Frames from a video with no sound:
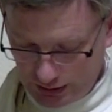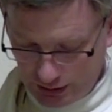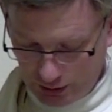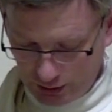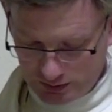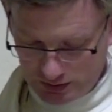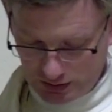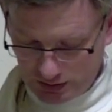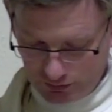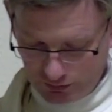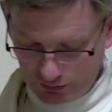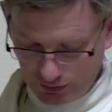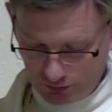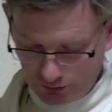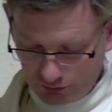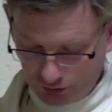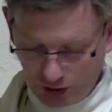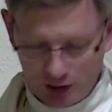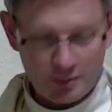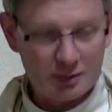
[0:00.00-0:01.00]
himself for
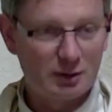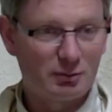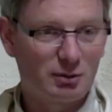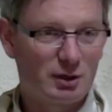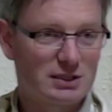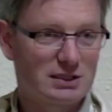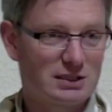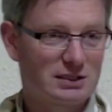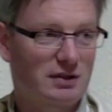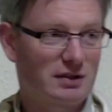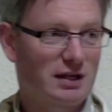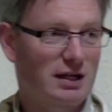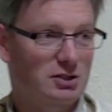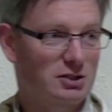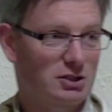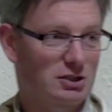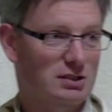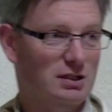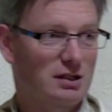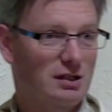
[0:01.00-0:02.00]
him in the presence of the
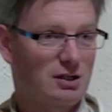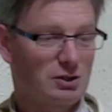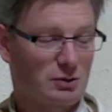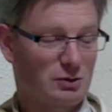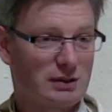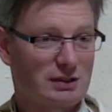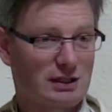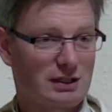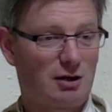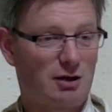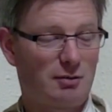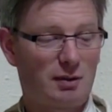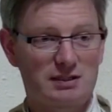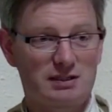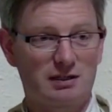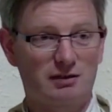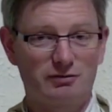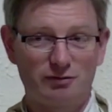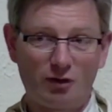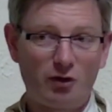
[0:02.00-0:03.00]
angels. So I declare myself
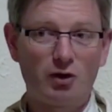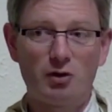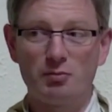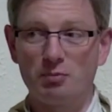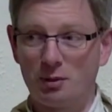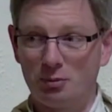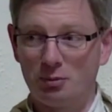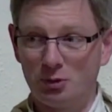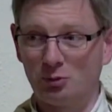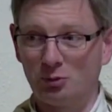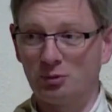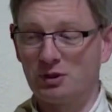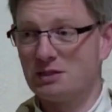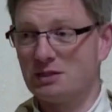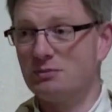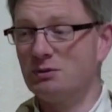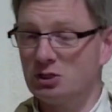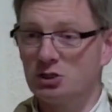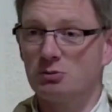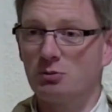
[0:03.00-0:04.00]
for him by putting up this
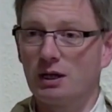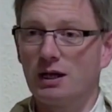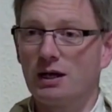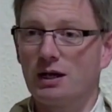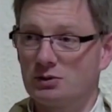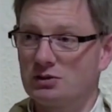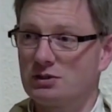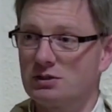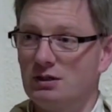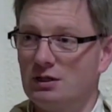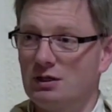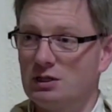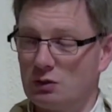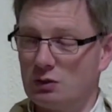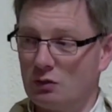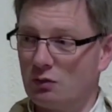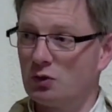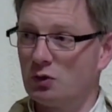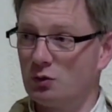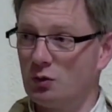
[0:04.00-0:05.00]
image in my house. So
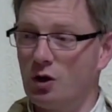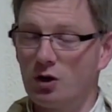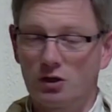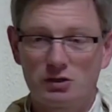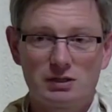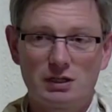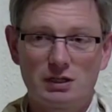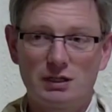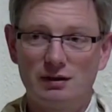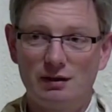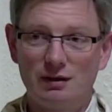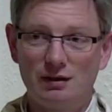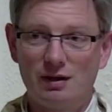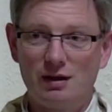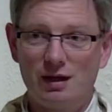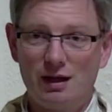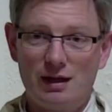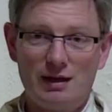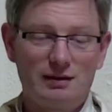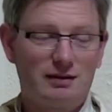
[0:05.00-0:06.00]
everyone who walks in,
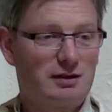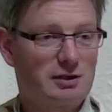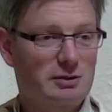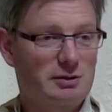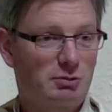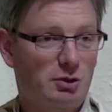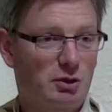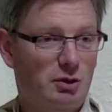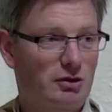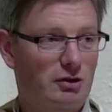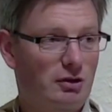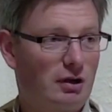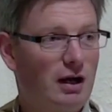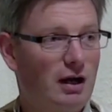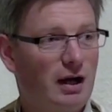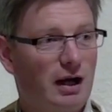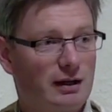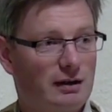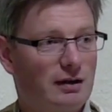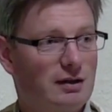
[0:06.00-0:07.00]
atheist brother,
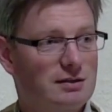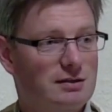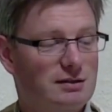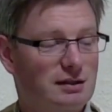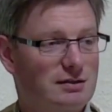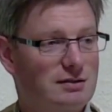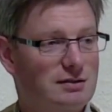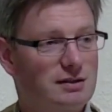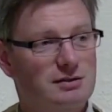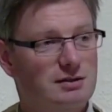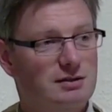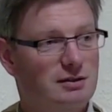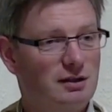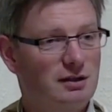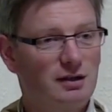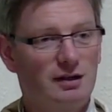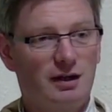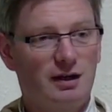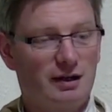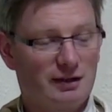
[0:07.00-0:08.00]
agnostic sister,
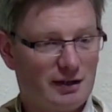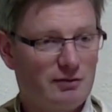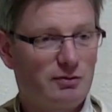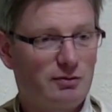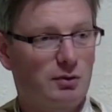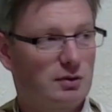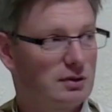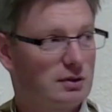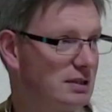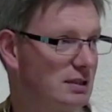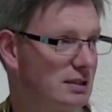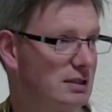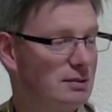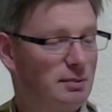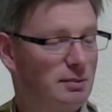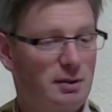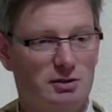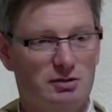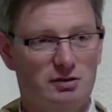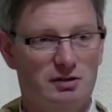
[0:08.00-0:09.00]
and everyone sees the
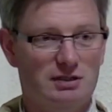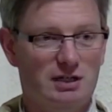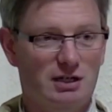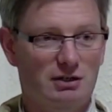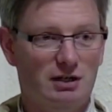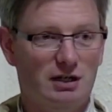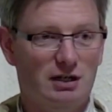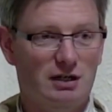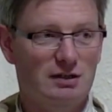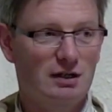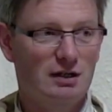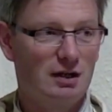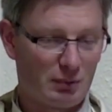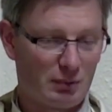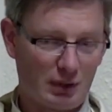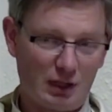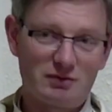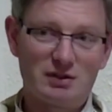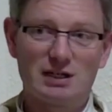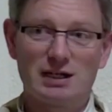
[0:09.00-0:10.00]
picture of the Sacred Heart. But I've
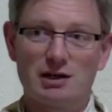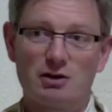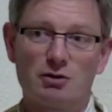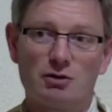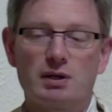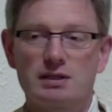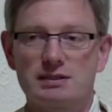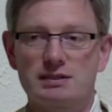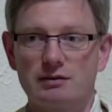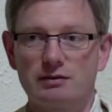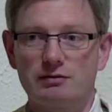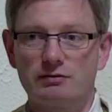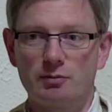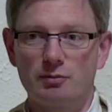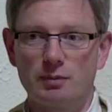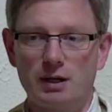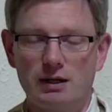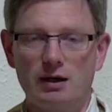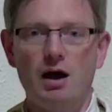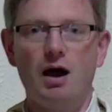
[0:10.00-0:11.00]
declared myself for
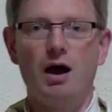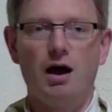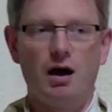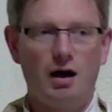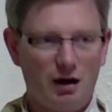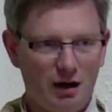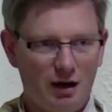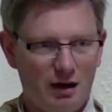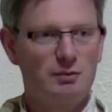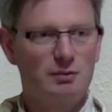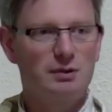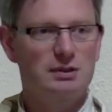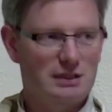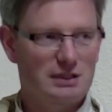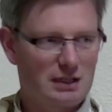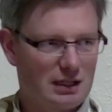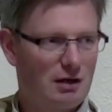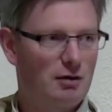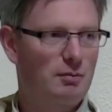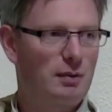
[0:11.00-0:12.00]
men. I will
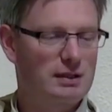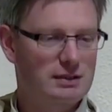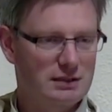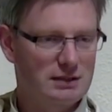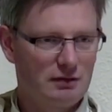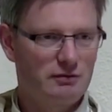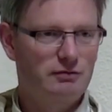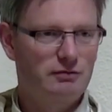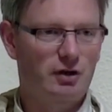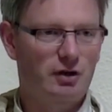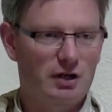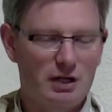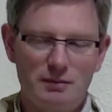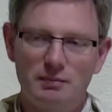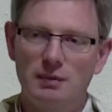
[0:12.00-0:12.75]
declare myself for him